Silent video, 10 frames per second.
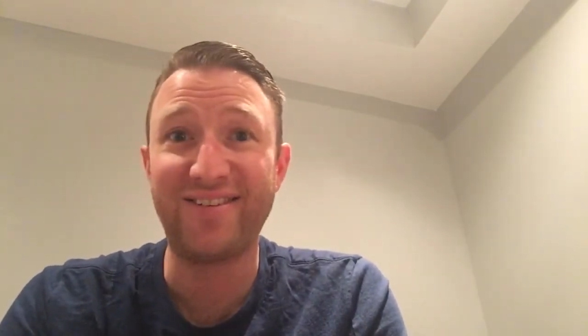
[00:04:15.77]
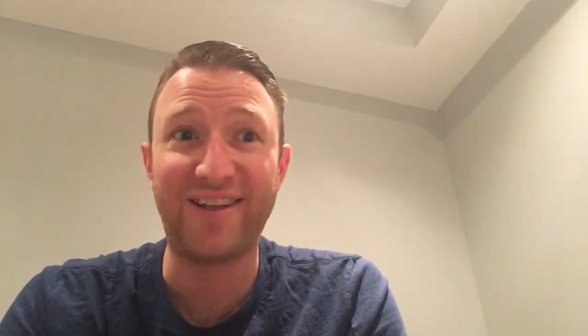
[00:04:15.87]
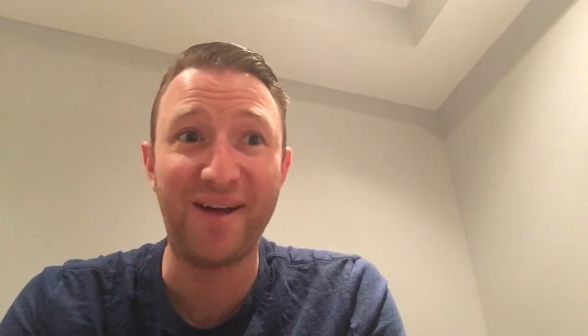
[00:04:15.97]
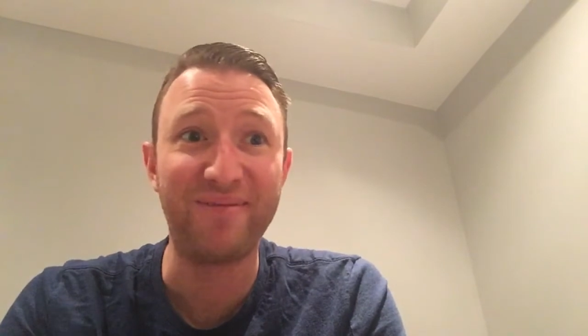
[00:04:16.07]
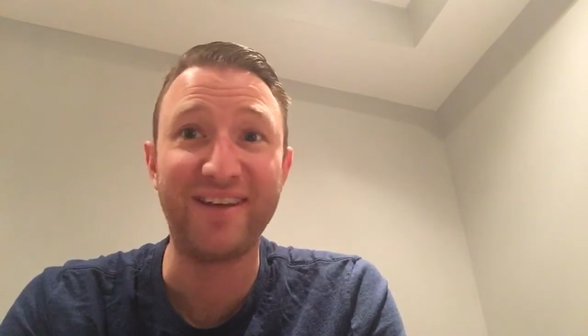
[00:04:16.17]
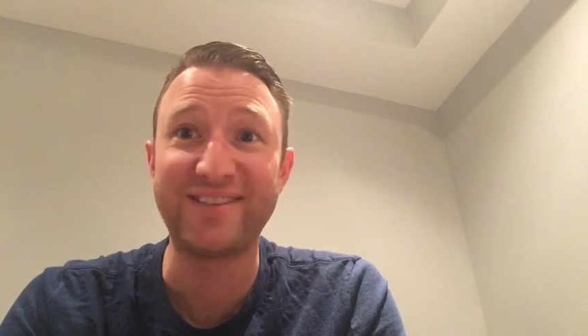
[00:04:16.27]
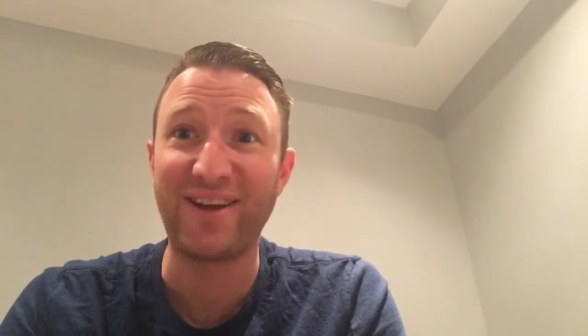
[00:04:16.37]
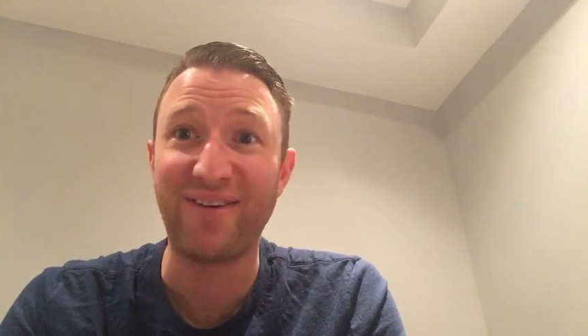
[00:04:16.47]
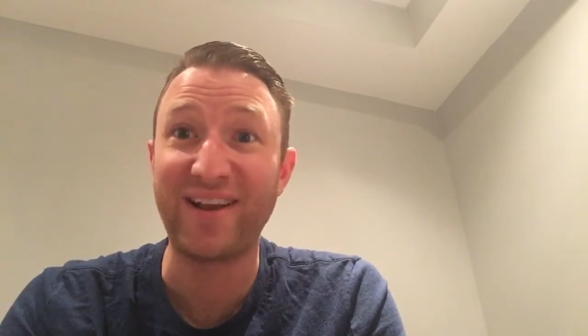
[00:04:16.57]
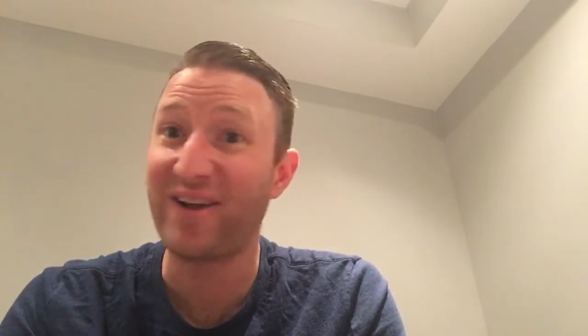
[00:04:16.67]
She'll come down and
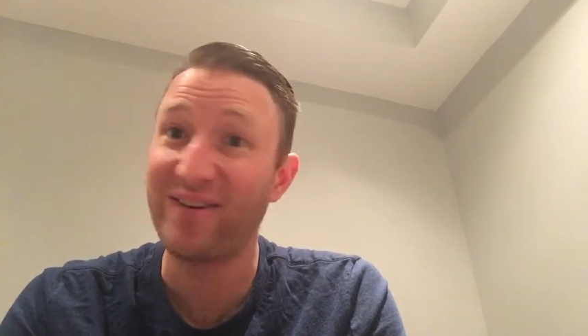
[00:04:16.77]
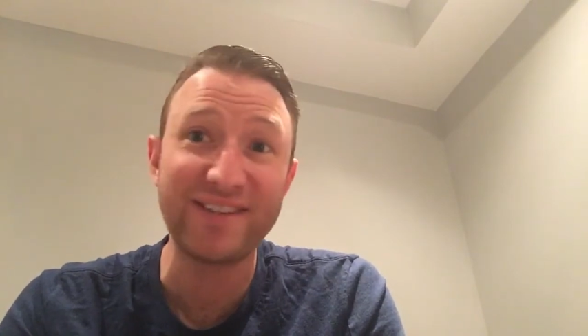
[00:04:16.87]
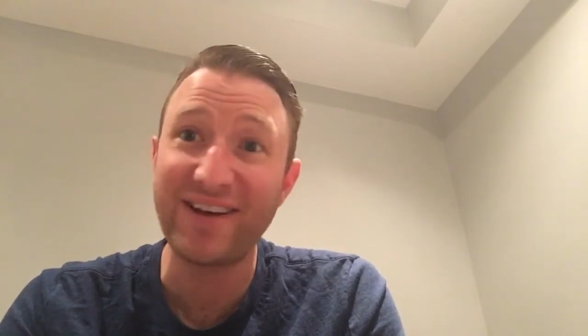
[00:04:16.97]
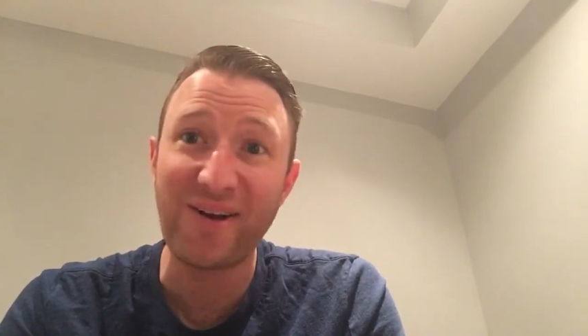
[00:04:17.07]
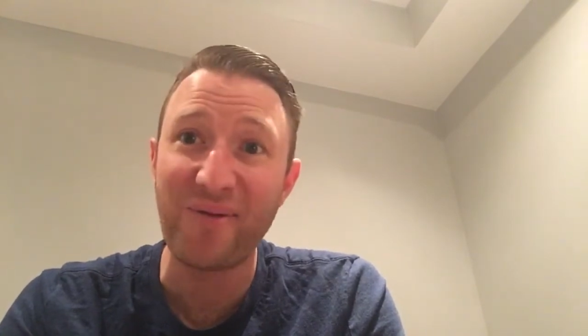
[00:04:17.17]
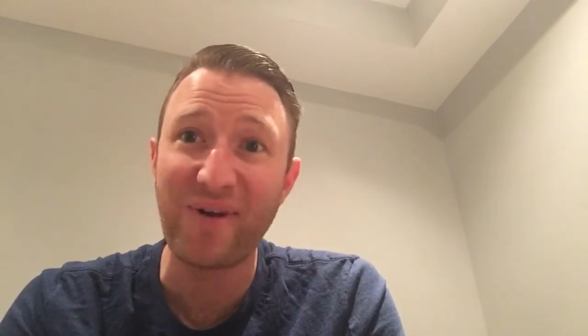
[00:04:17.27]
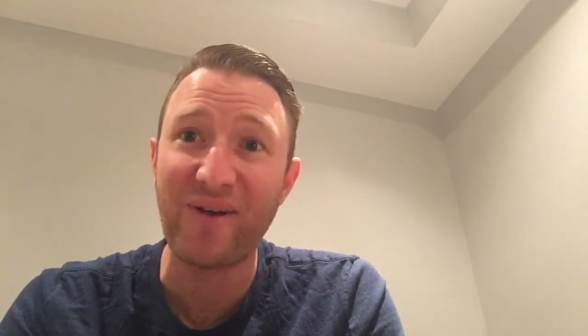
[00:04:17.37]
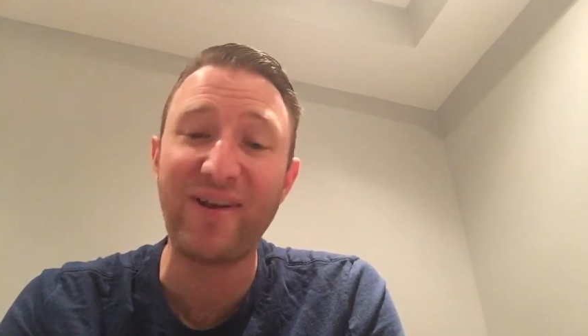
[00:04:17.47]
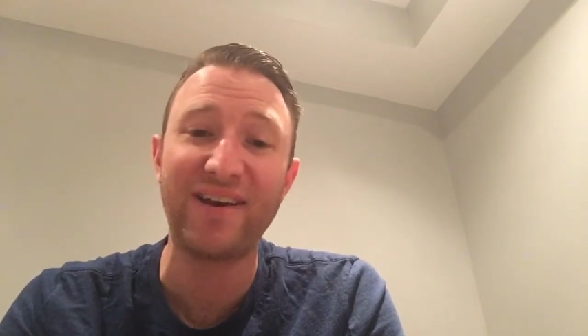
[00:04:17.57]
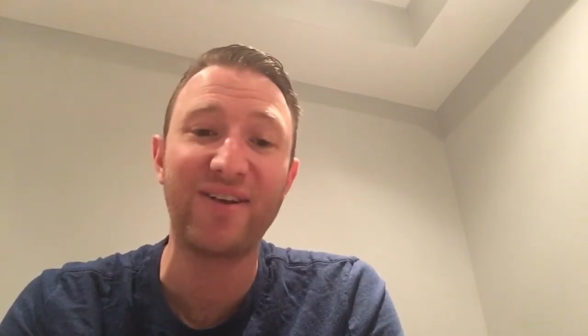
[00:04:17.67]
say, ready to go? I say, no, I'm
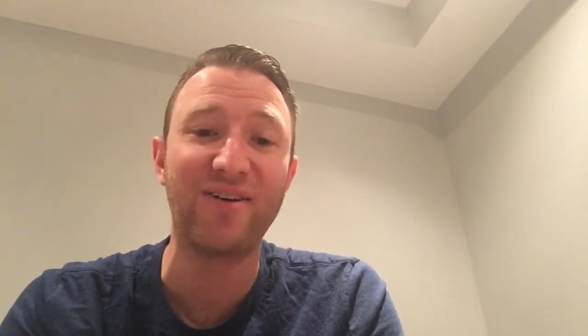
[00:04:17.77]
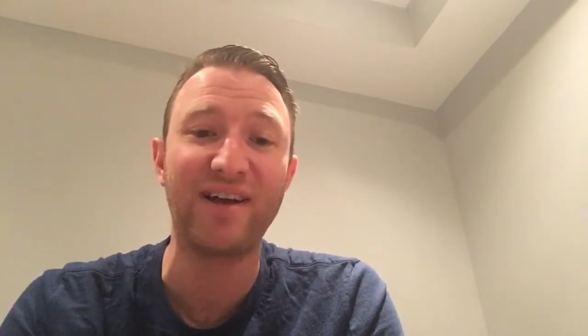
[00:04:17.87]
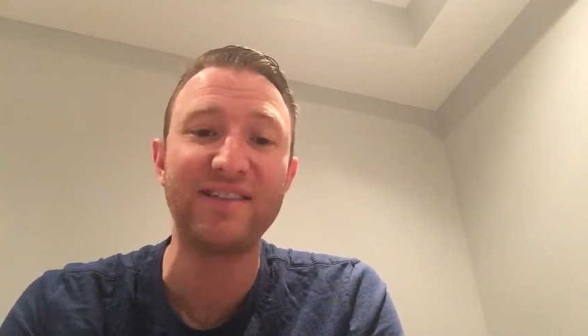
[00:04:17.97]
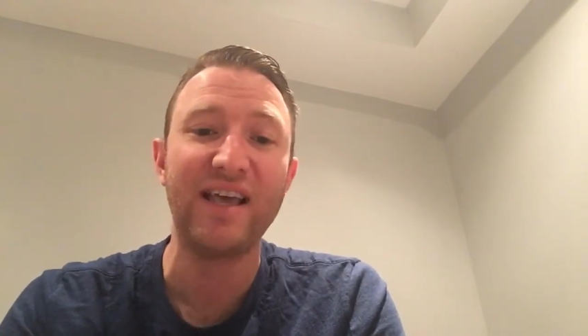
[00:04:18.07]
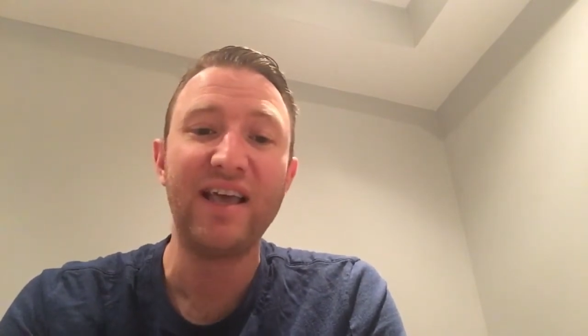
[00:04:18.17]
not ready to go, guys.